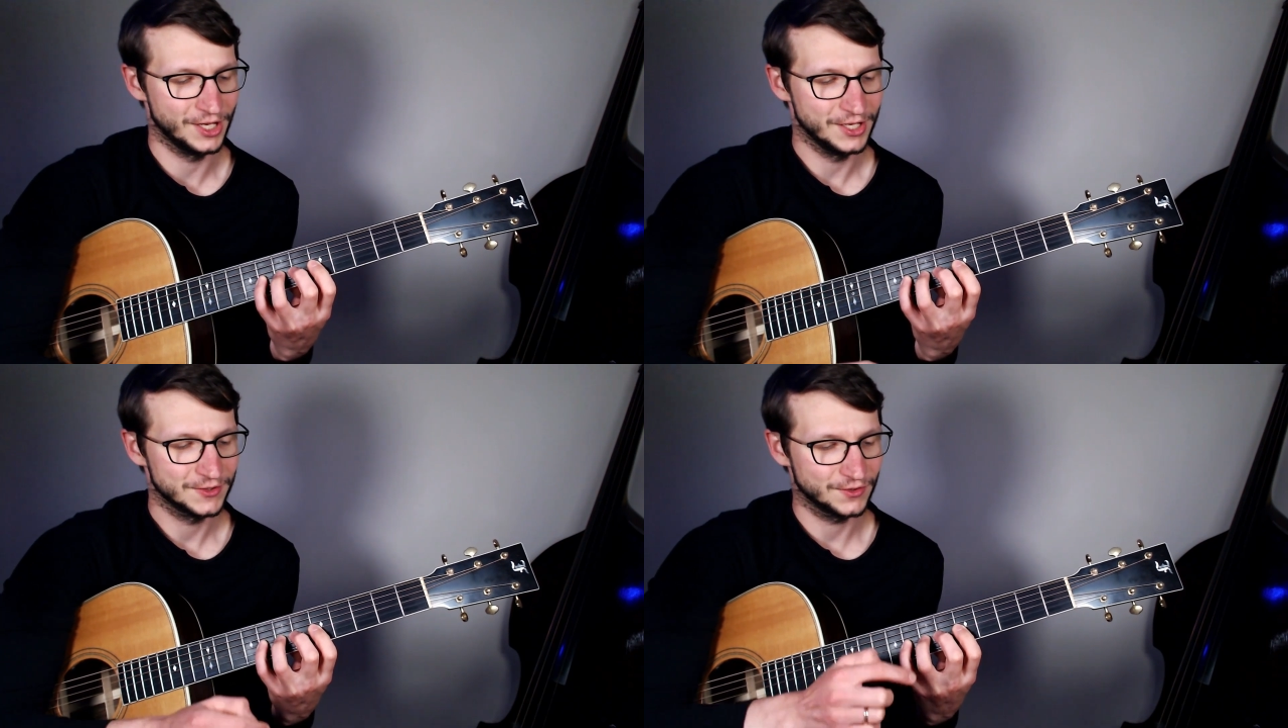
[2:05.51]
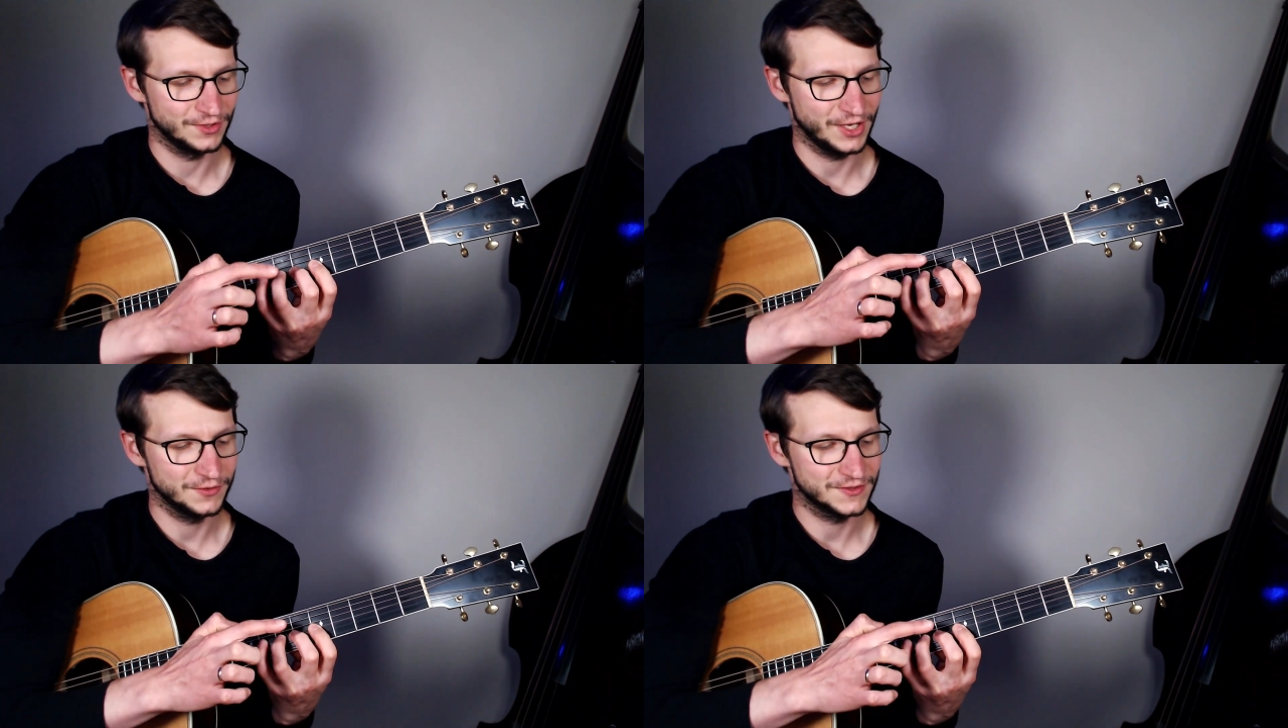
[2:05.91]
So
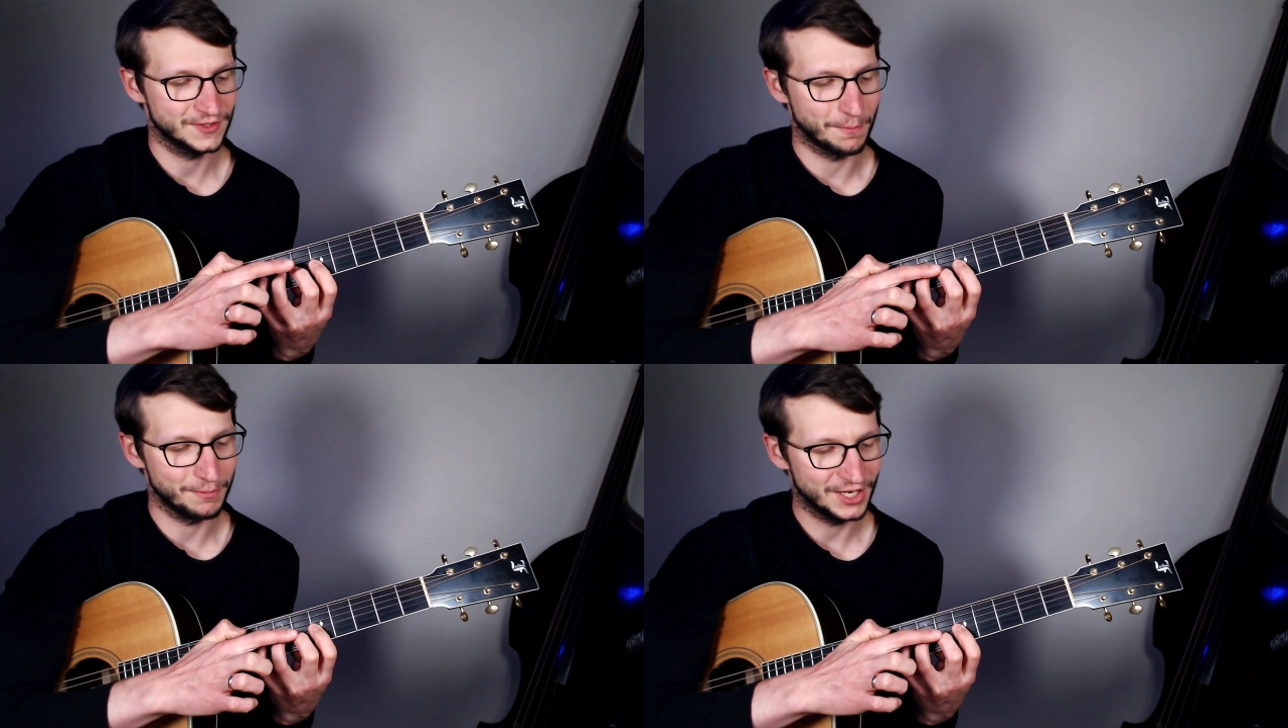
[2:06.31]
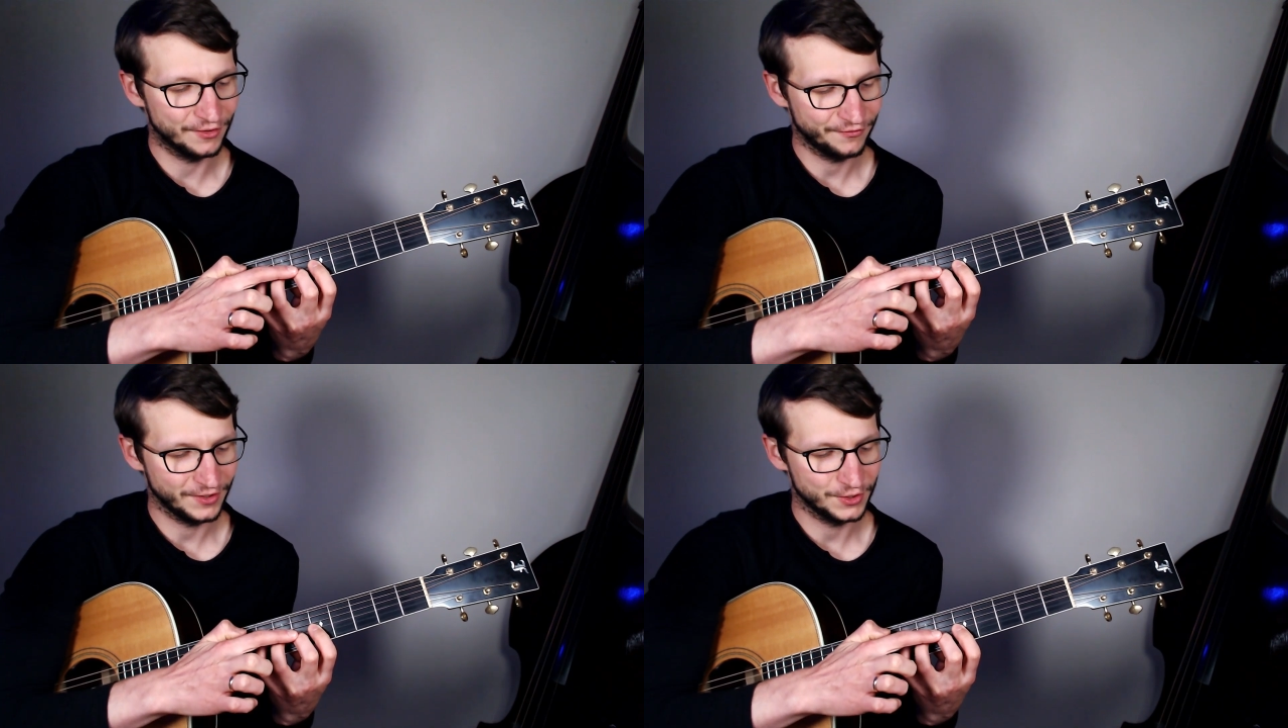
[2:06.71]
now it's the middle
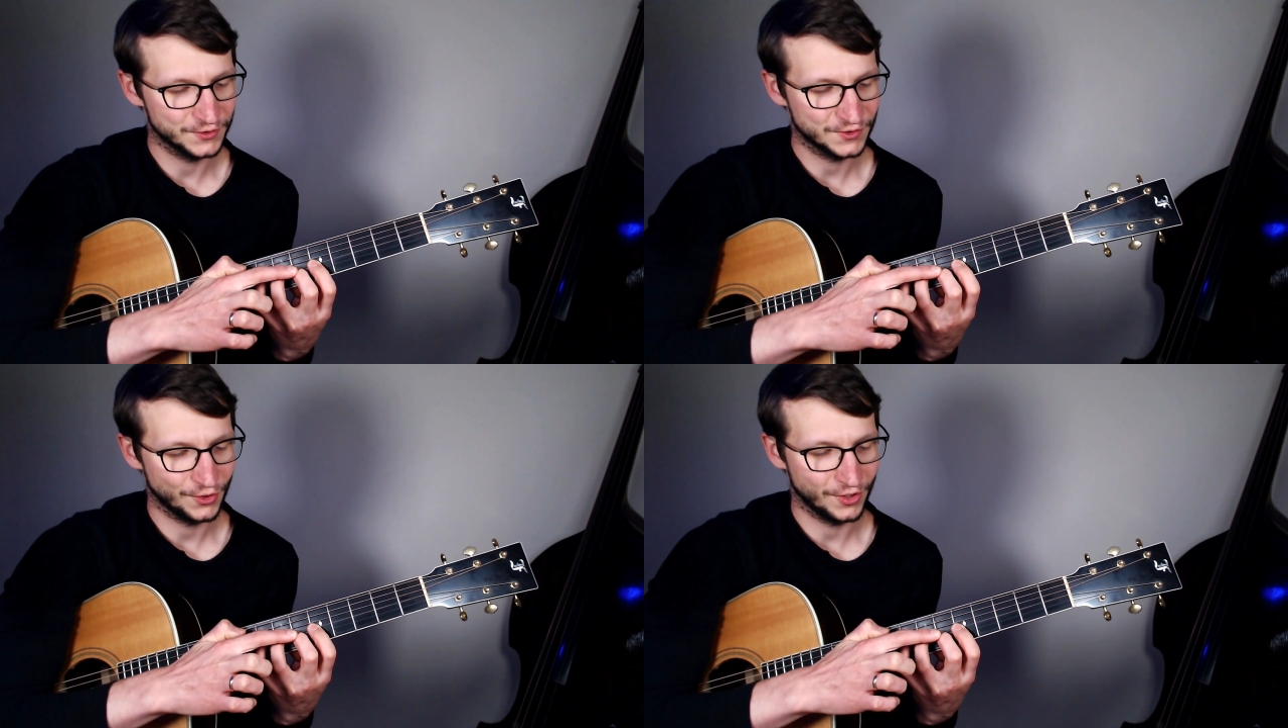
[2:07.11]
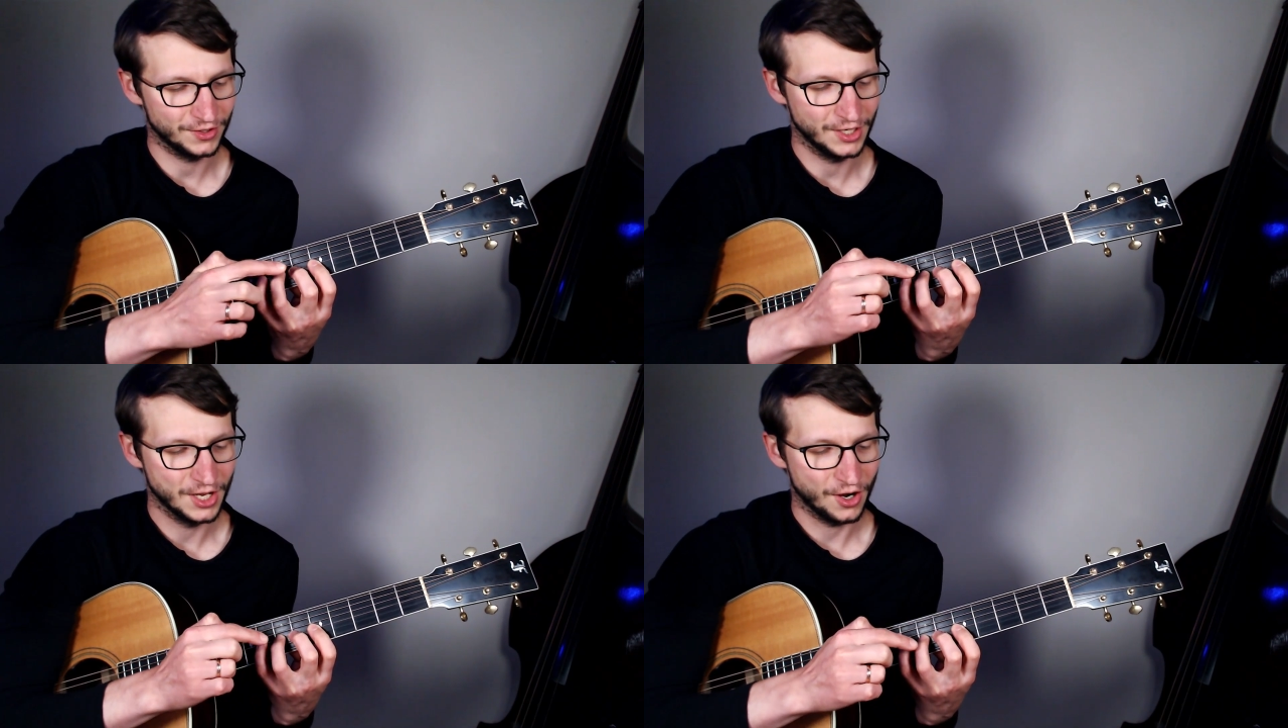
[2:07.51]
finger's turn.